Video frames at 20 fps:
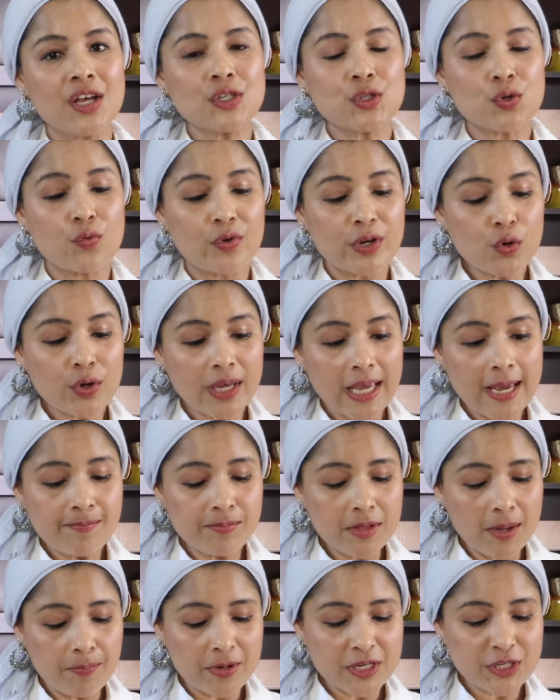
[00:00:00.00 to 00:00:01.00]
So when you keep
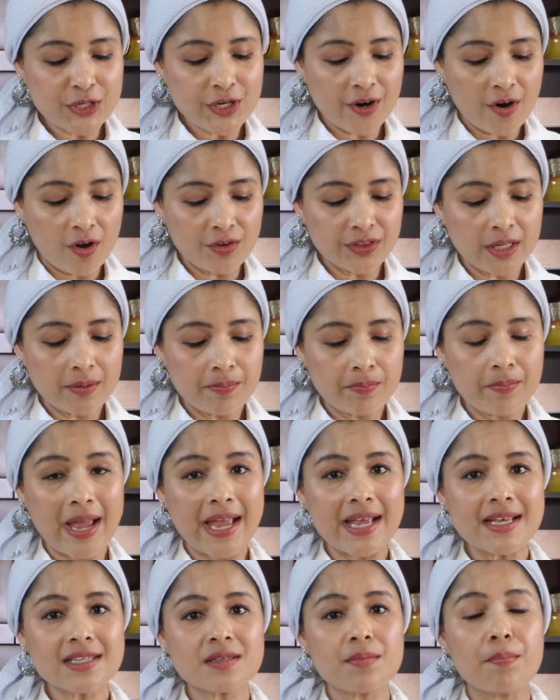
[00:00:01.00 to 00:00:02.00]
the pitcher on the
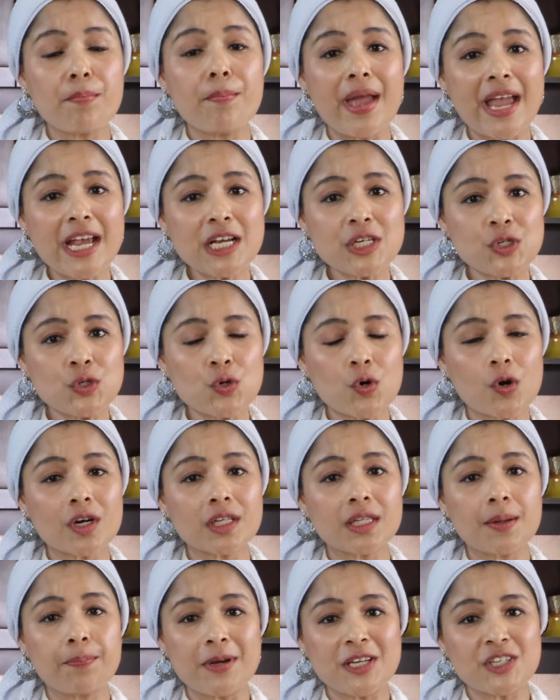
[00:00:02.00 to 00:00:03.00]
base, make sure
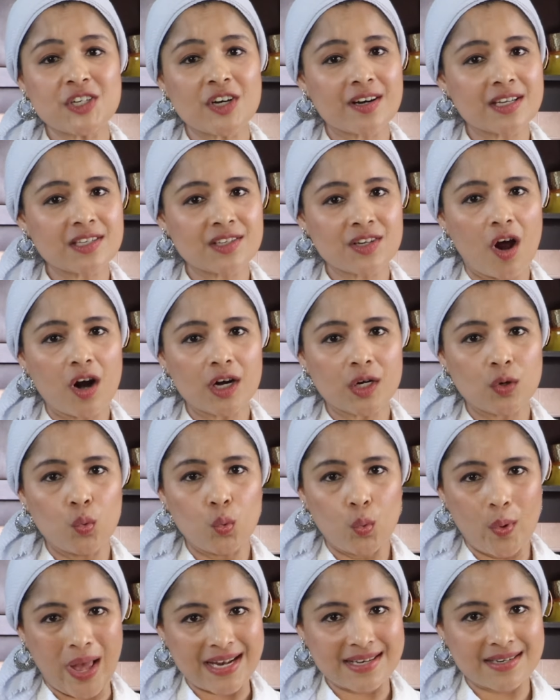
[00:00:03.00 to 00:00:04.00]
the pitcher is not
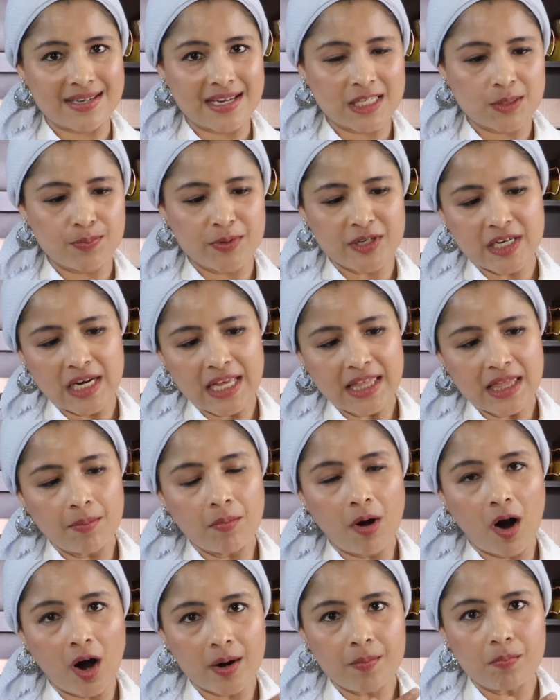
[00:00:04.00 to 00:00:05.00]
wet, especially the
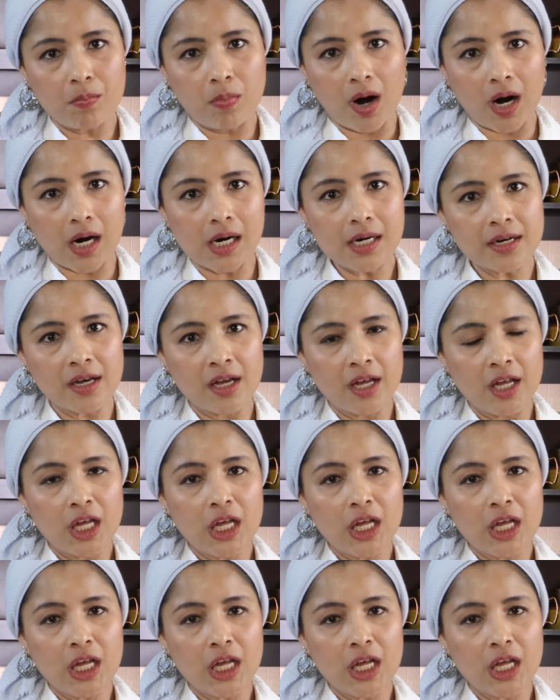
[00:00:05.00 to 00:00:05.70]
bottom part.